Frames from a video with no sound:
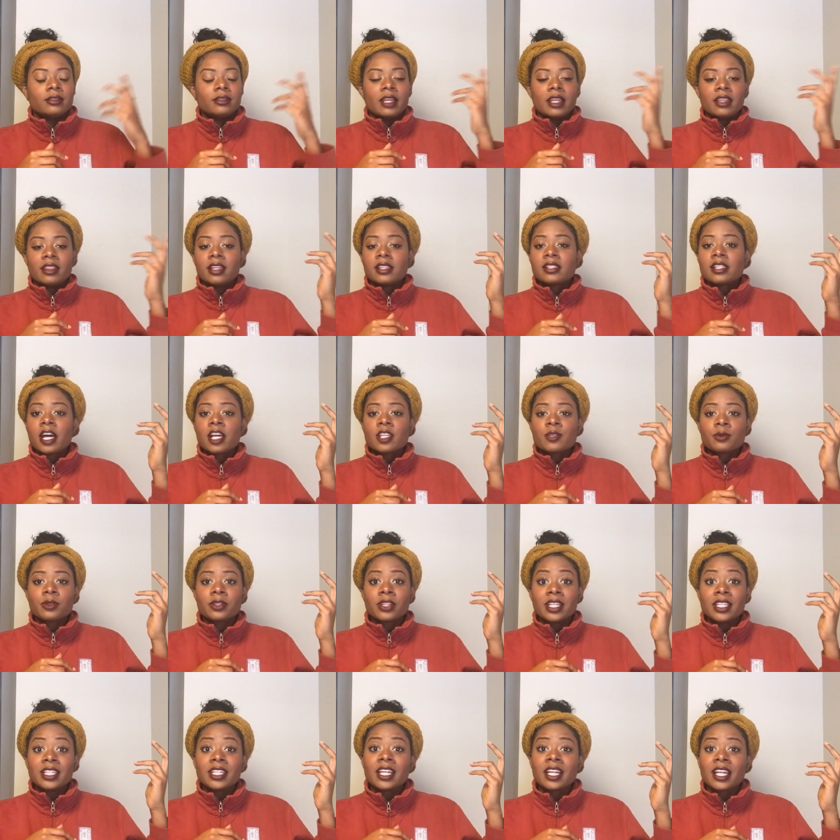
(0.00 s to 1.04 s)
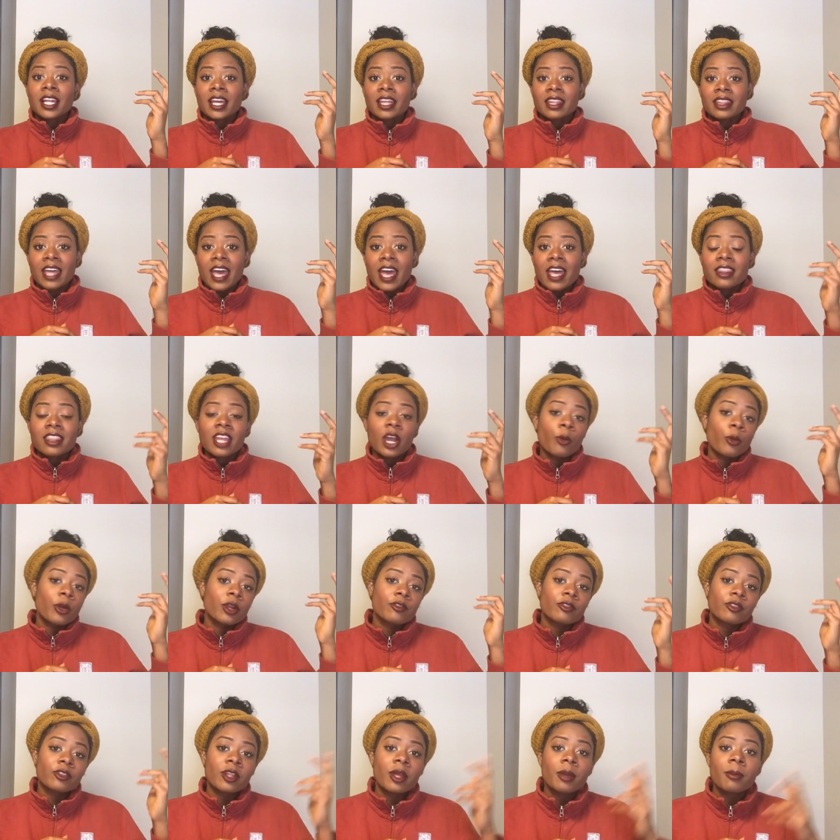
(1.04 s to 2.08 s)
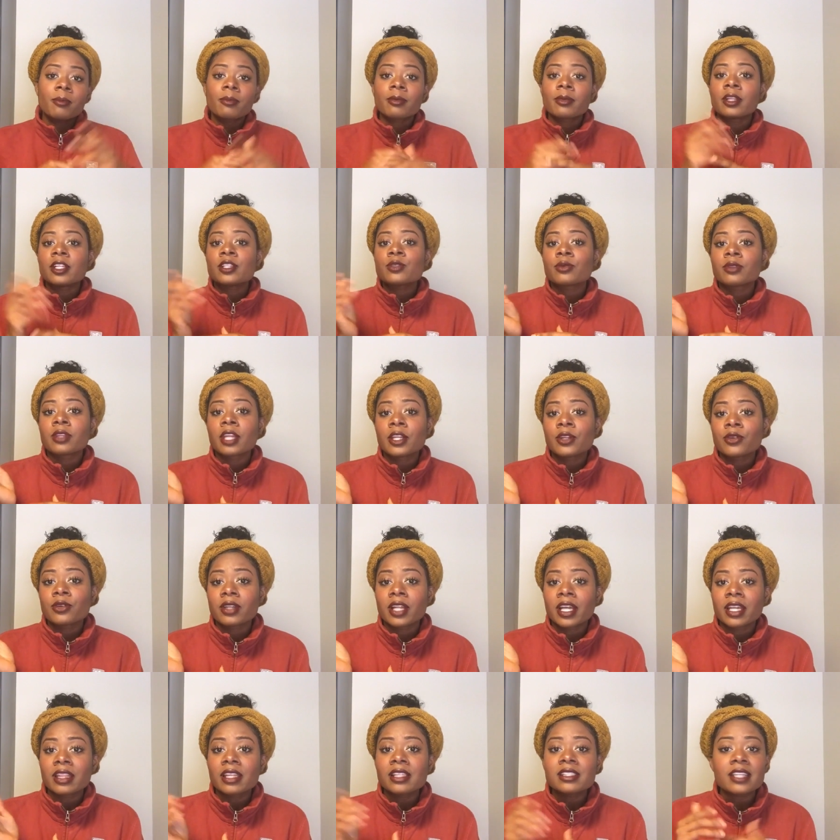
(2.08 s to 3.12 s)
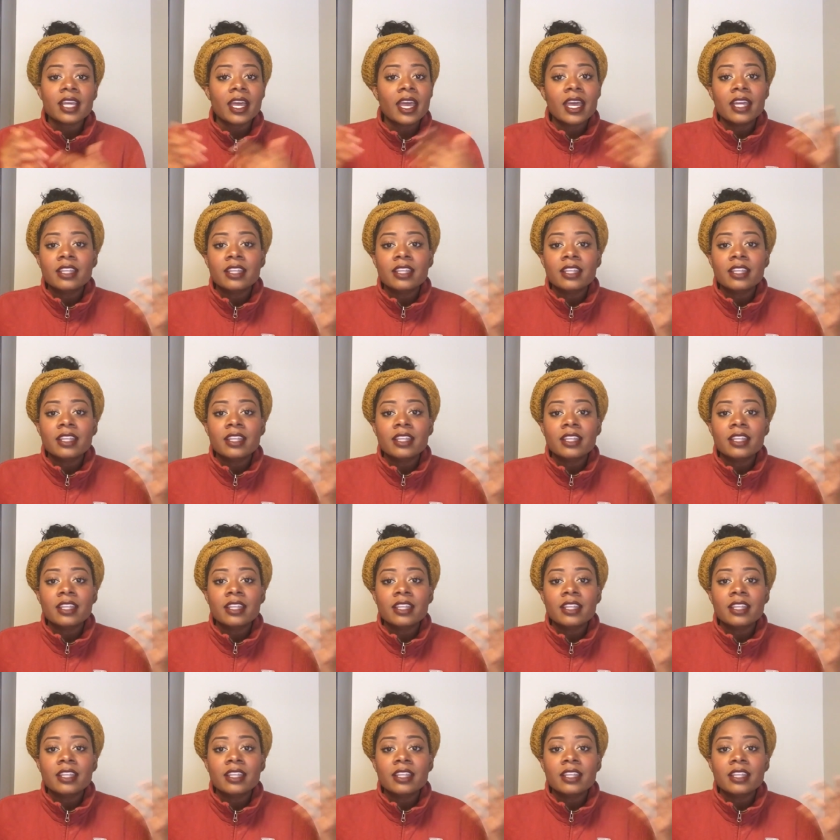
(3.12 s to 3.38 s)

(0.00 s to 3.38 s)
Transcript: At this hospital, they did it like that. That worked for them. This one, they do it like this.